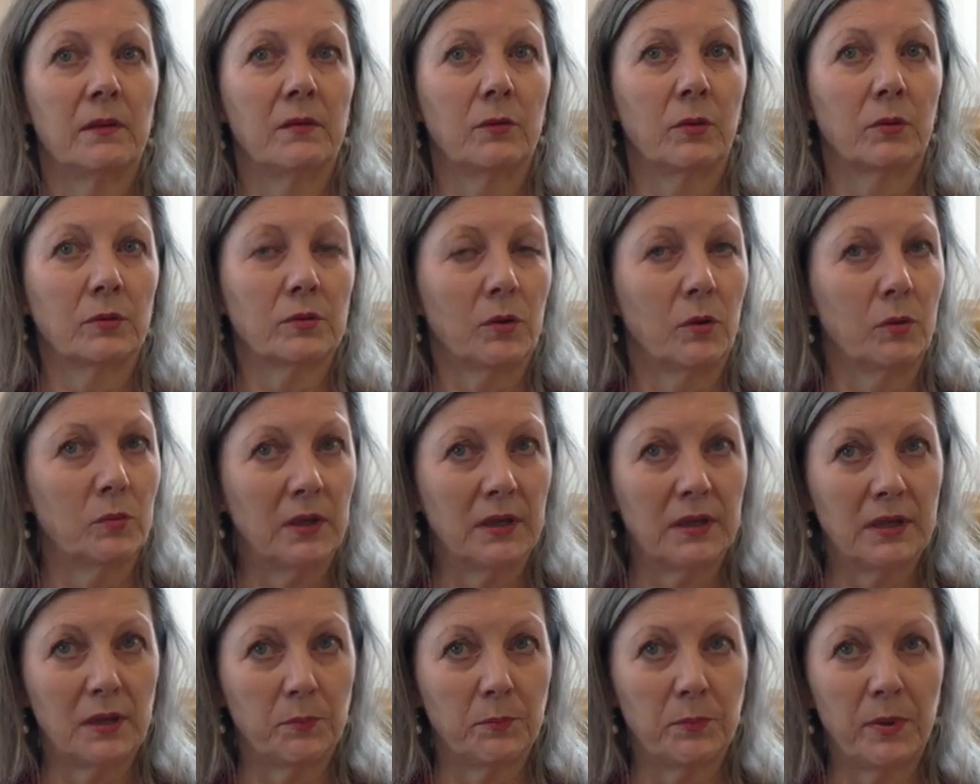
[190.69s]
not
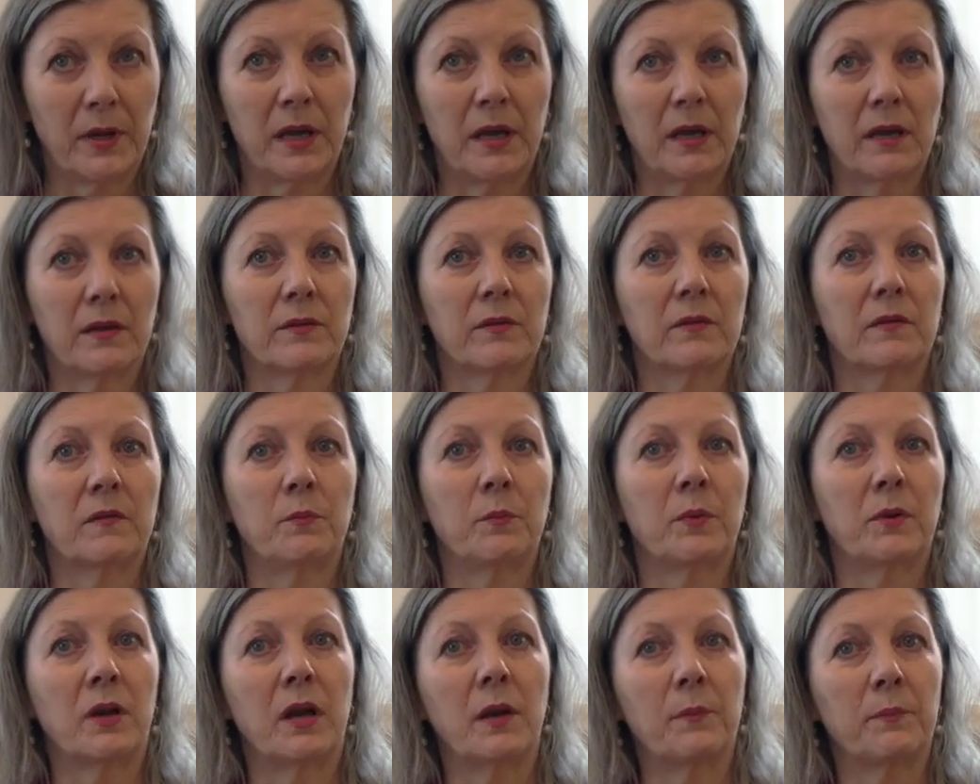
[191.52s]
only the parents,
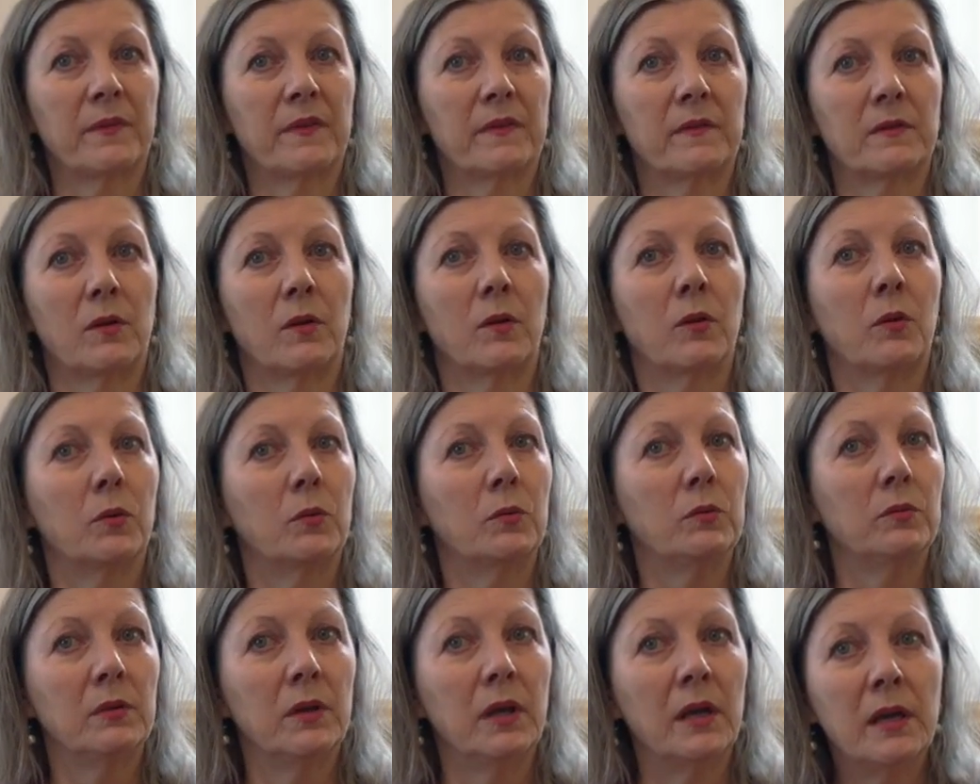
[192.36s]
perhaps the
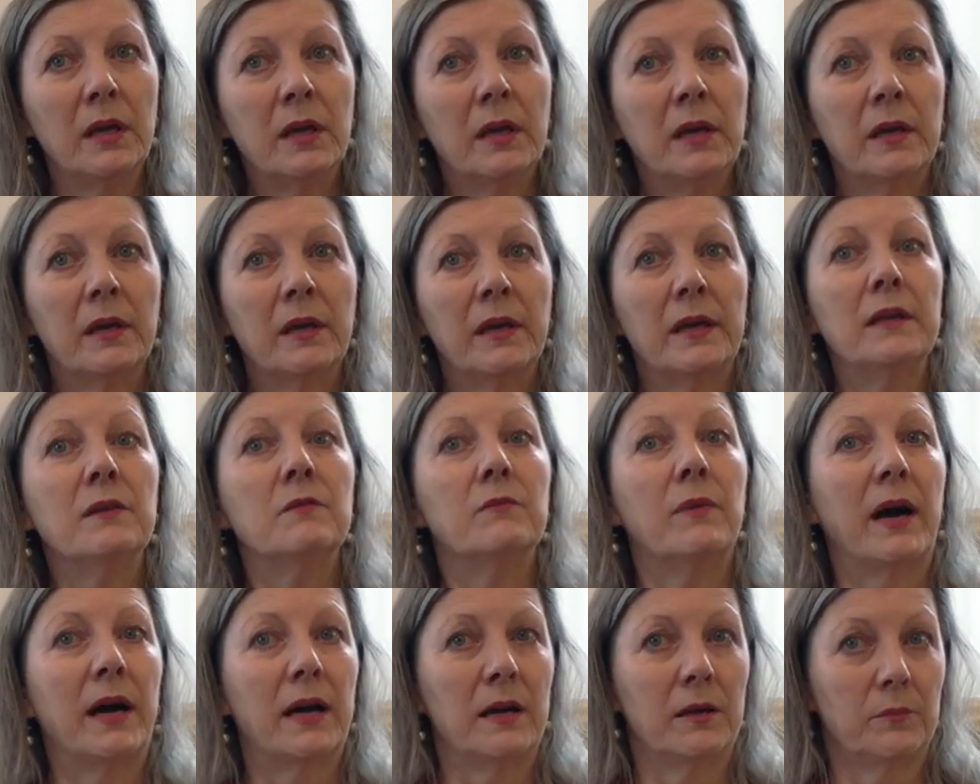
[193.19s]
whole
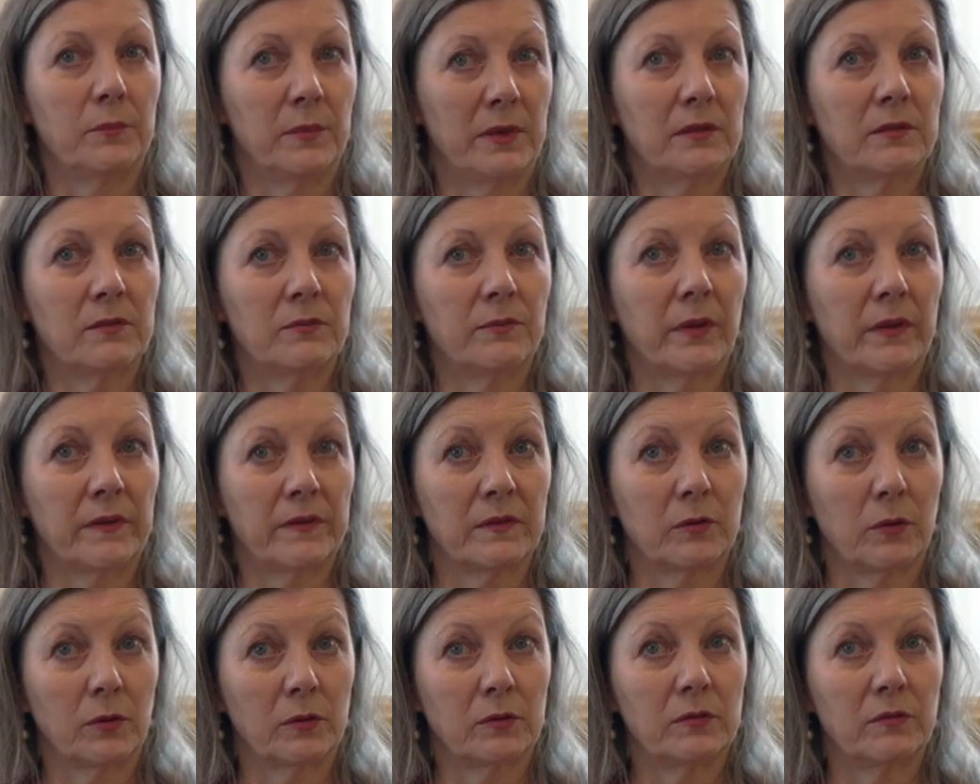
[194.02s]
environment
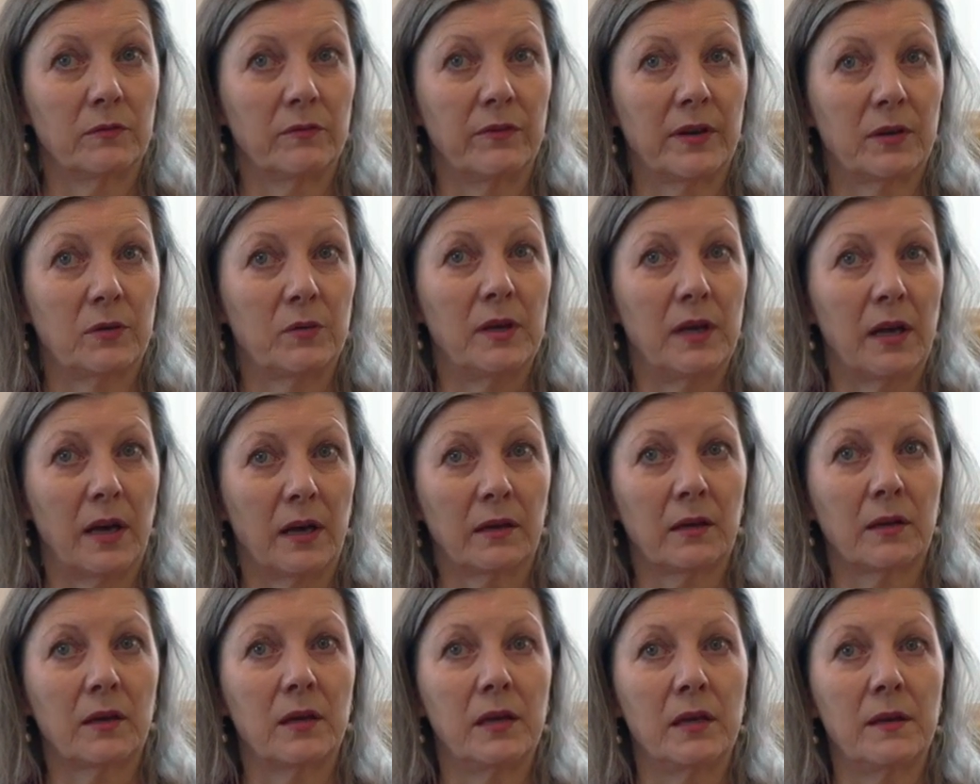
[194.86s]
was not very
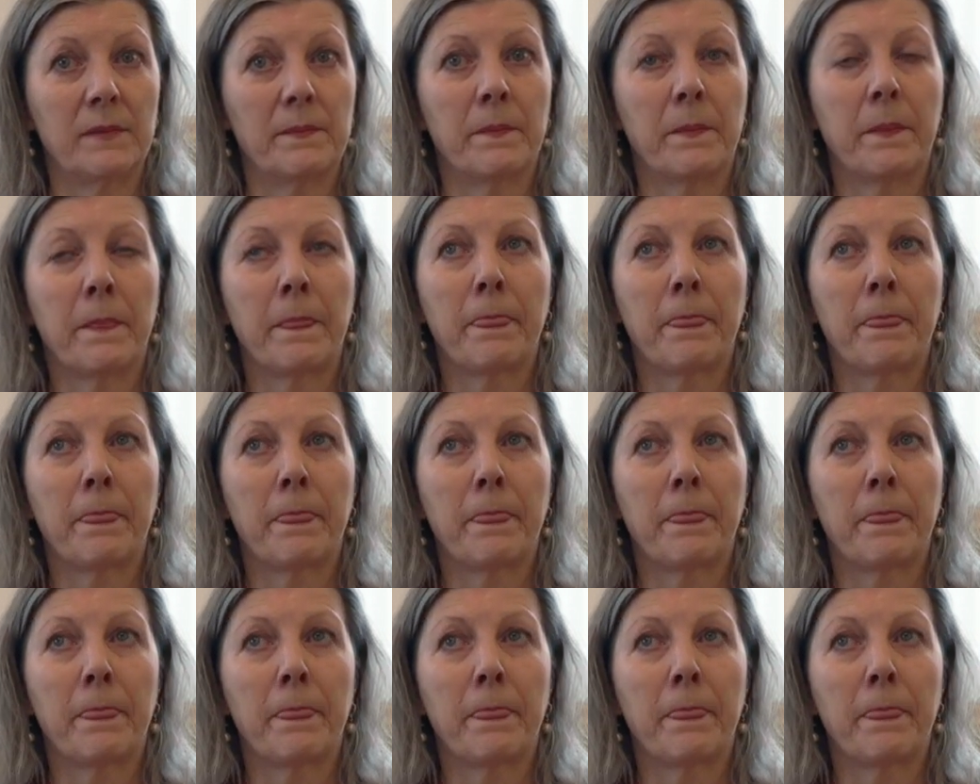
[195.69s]
lucky